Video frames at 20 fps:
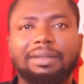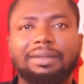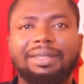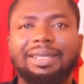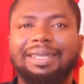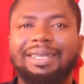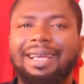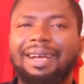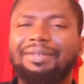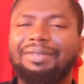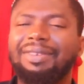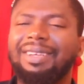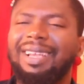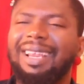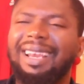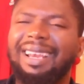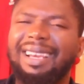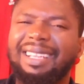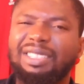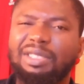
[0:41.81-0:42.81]
They carry a
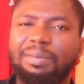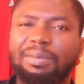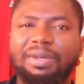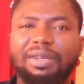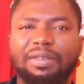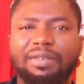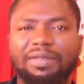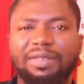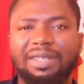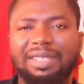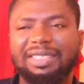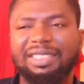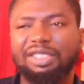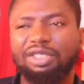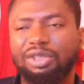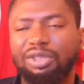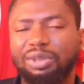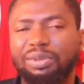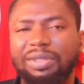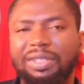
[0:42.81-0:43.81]
little bit of an
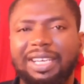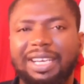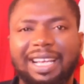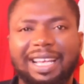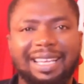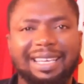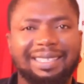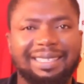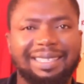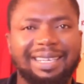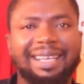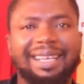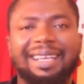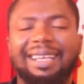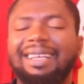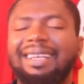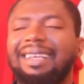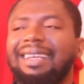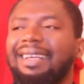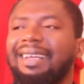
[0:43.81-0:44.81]
injury here and there,
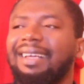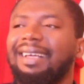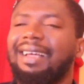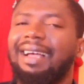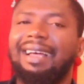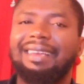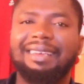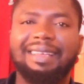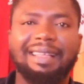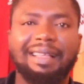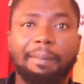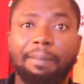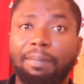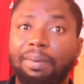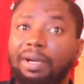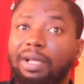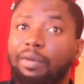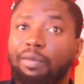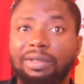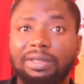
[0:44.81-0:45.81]
and they can
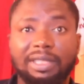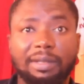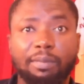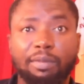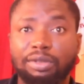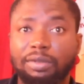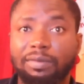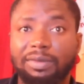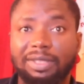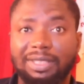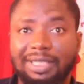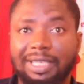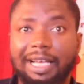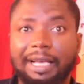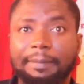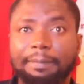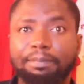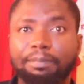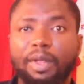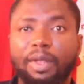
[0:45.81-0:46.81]
play with it most of the
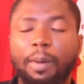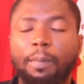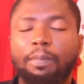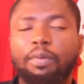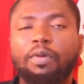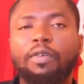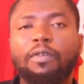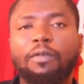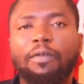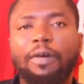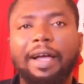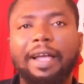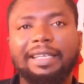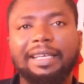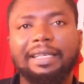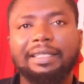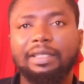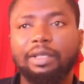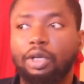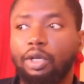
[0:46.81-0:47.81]
time,
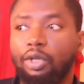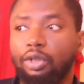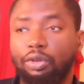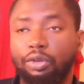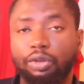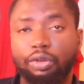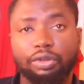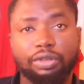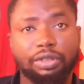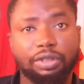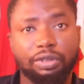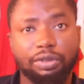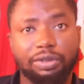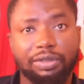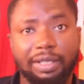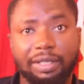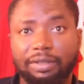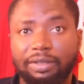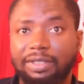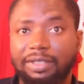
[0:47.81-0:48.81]
provided those injuries are
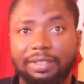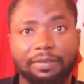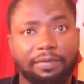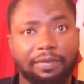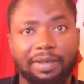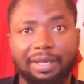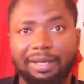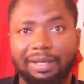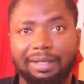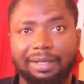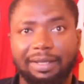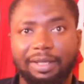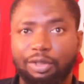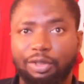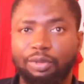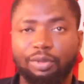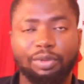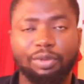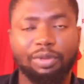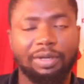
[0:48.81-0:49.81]
not severe.
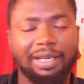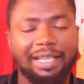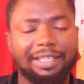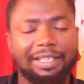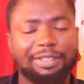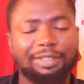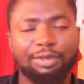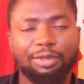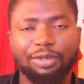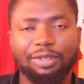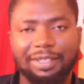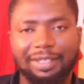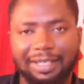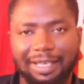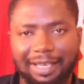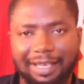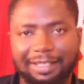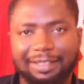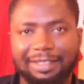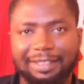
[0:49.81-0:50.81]
So let's not
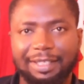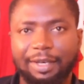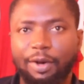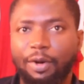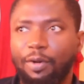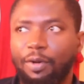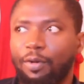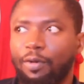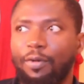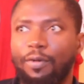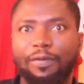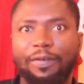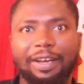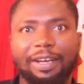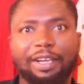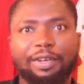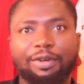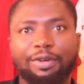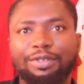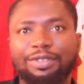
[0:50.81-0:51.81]
get overly
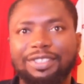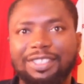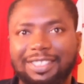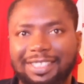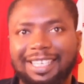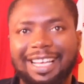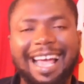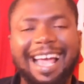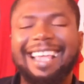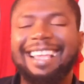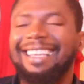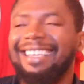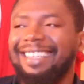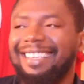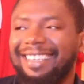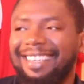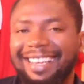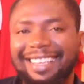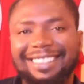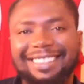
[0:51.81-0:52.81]
concerned. I
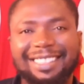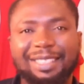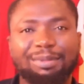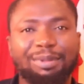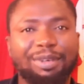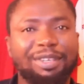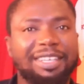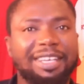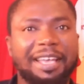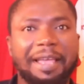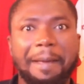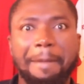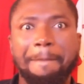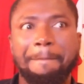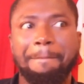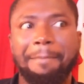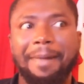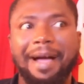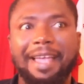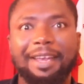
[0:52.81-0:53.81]
get it when you hear a
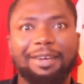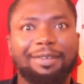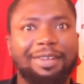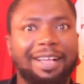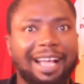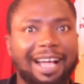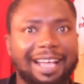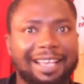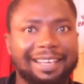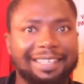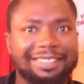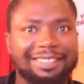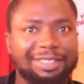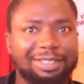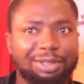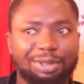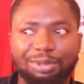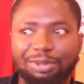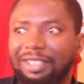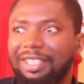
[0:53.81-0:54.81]
minor Achilles
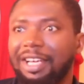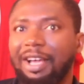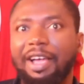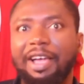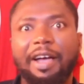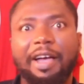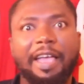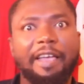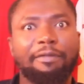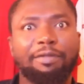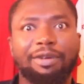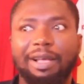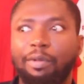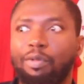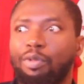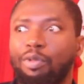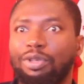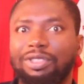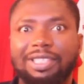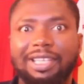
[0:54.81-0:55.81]
injury, everyone like,
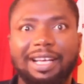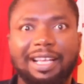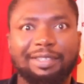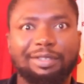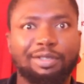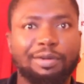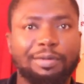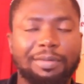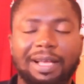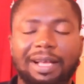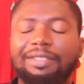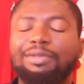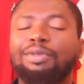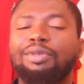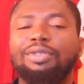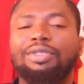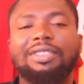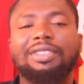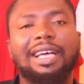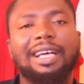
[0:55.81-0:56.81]
oh, Saka is going to be out. No,
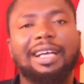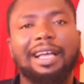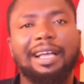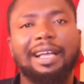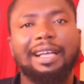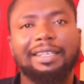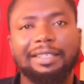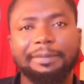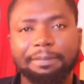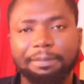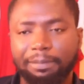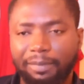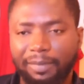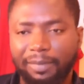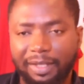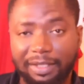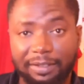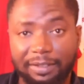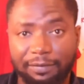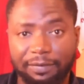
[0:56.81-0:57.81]
Saka
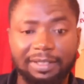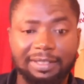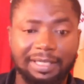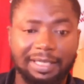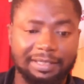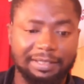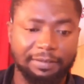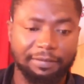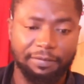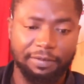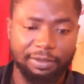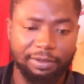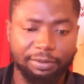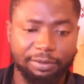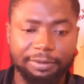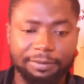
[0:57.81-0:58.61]
is fit as a fiddle.